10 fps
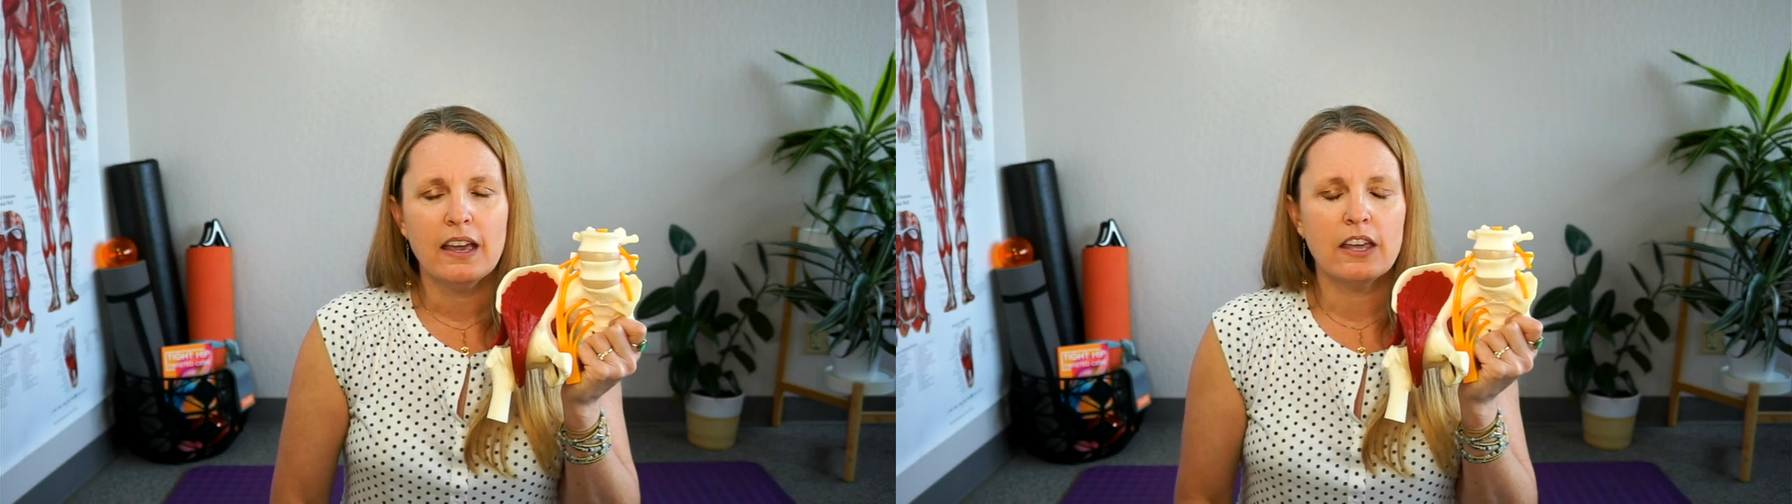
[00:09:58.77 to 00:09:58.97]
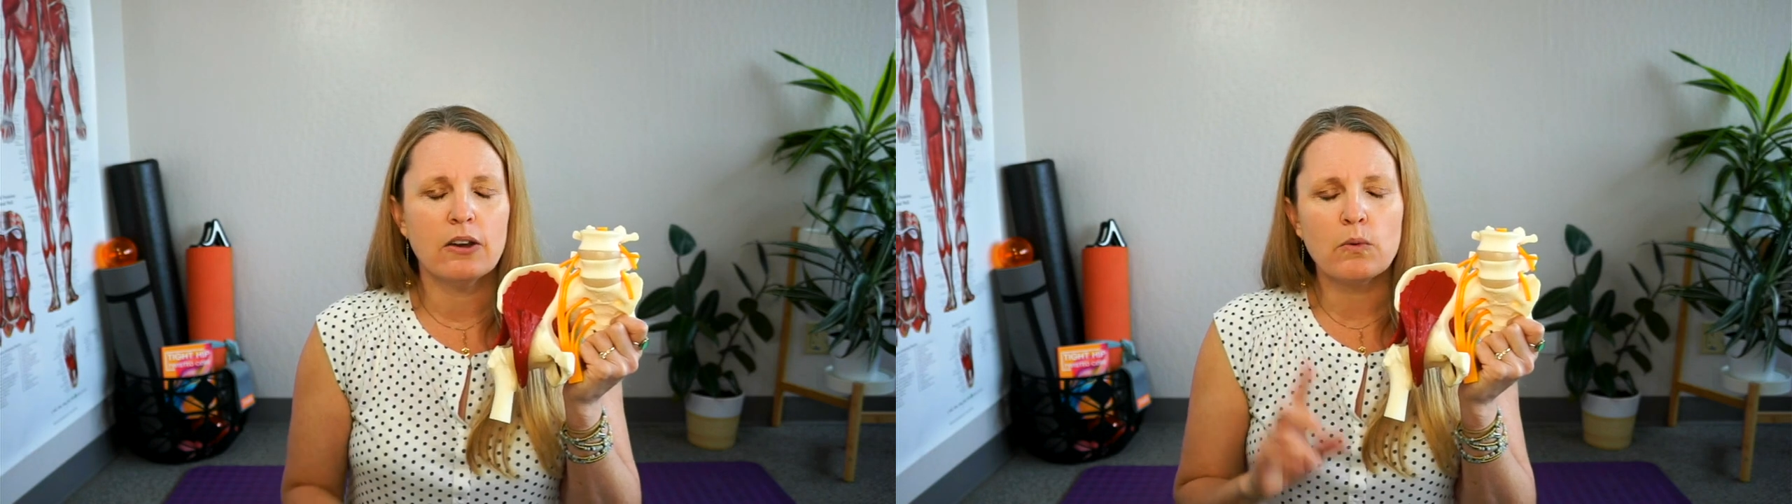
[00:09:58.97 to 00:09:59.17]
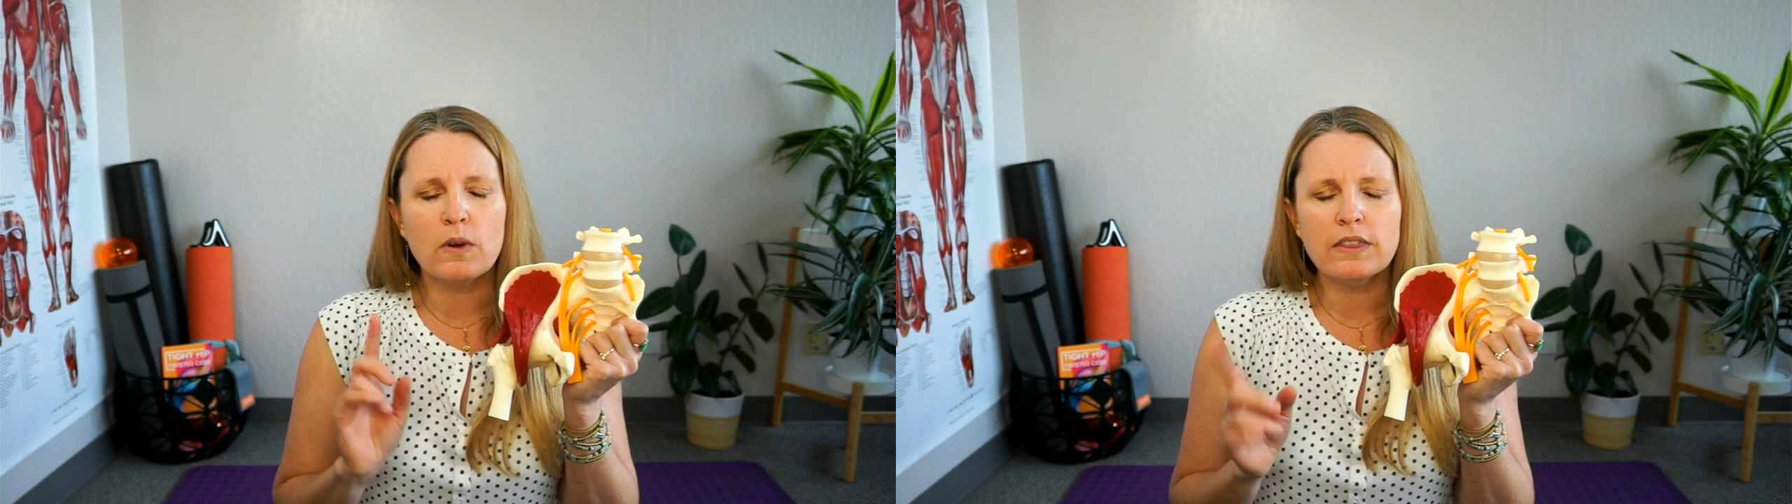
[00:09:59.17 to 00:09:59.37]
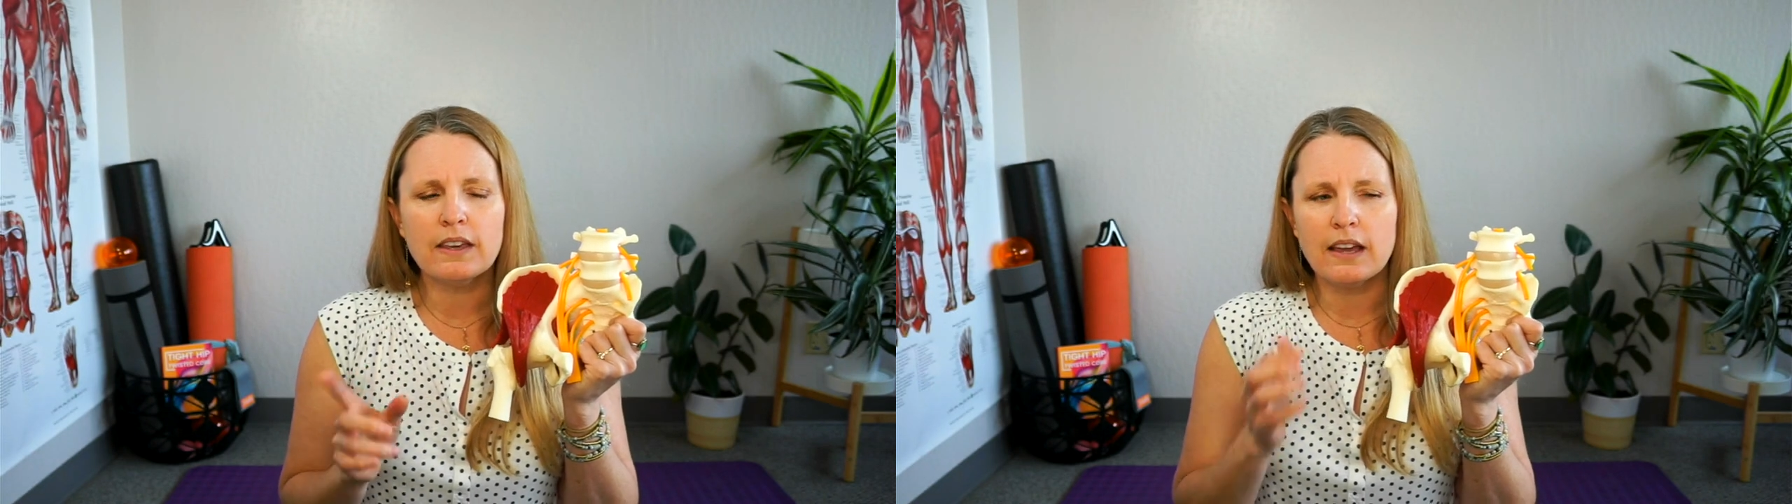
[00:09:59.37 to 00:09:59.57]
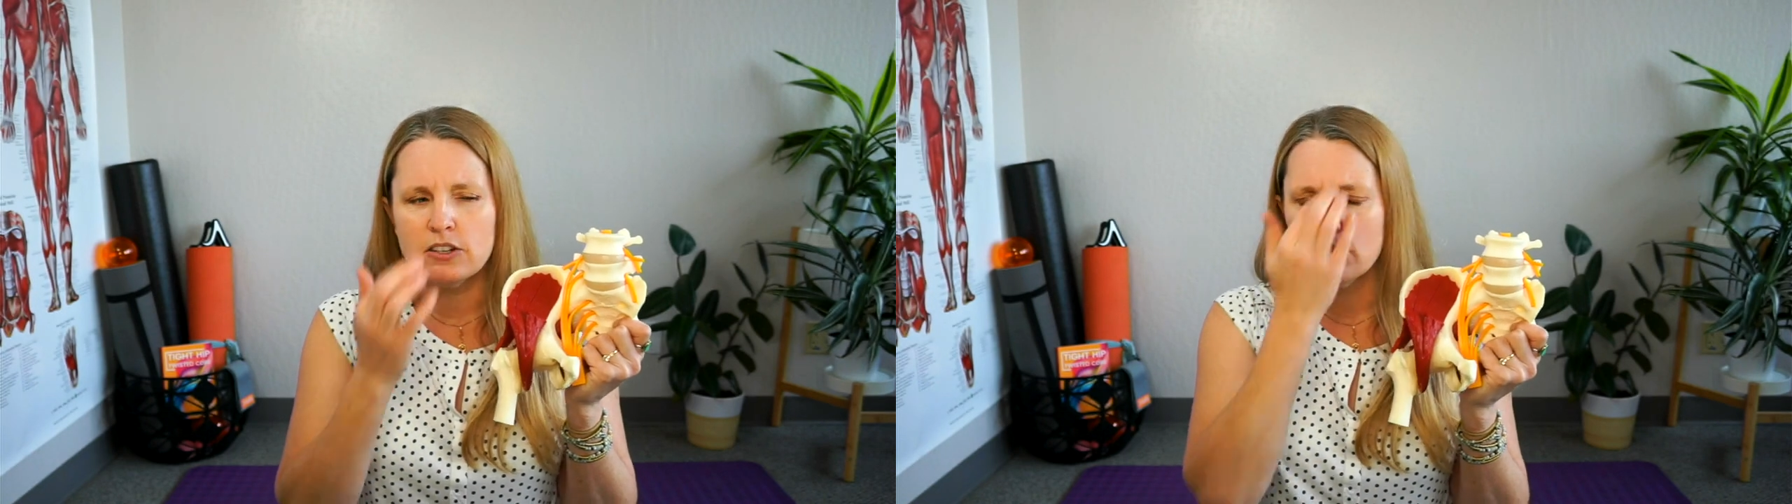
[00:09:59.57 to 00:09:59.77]
You know, and one thing
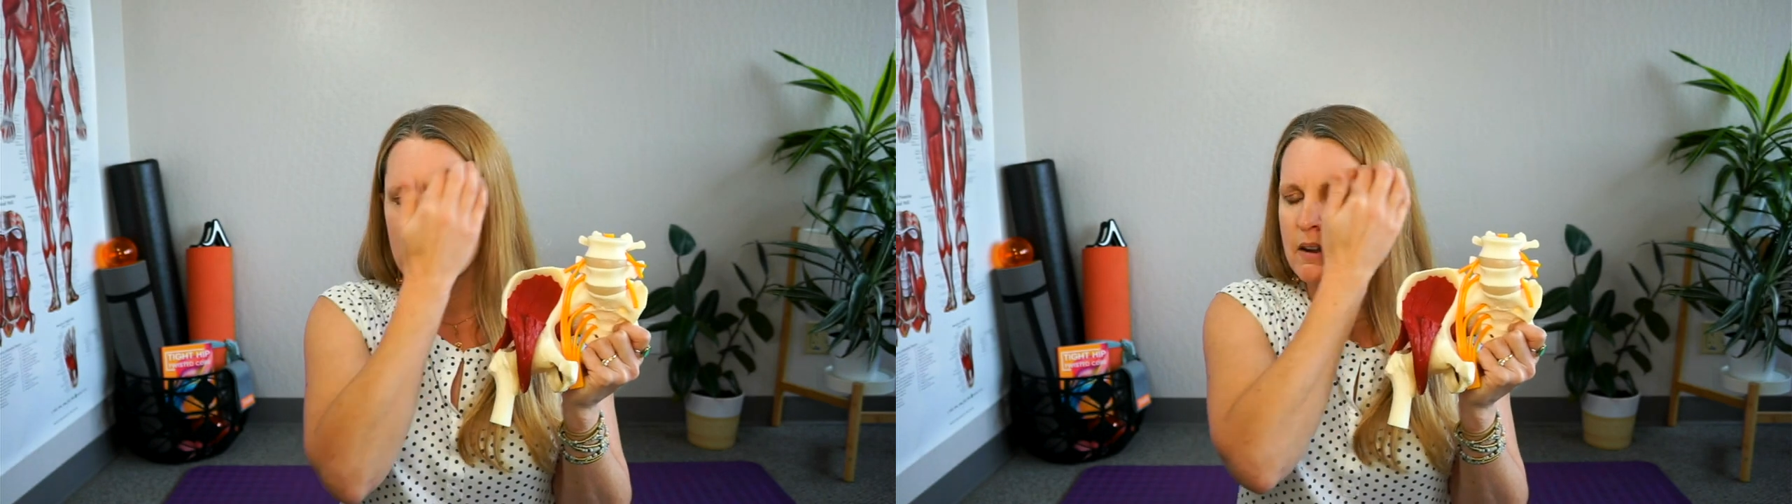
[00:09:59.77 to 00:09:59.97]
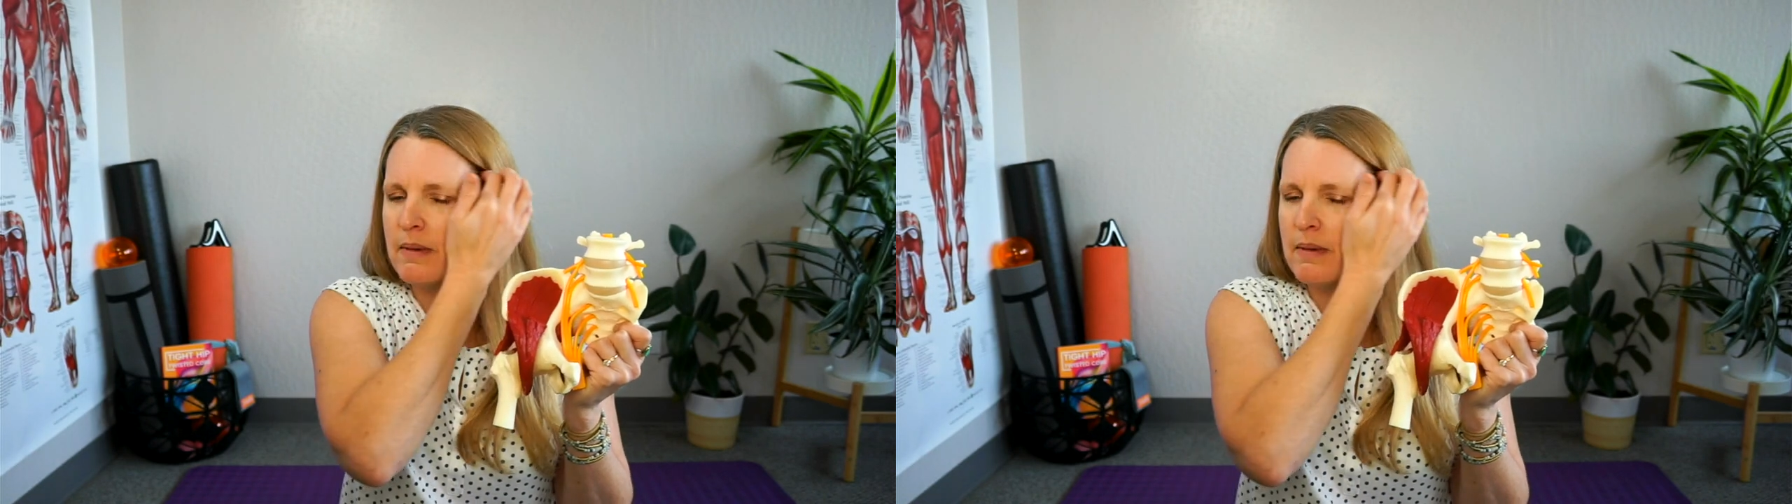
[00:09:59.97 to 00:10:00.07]
I do want to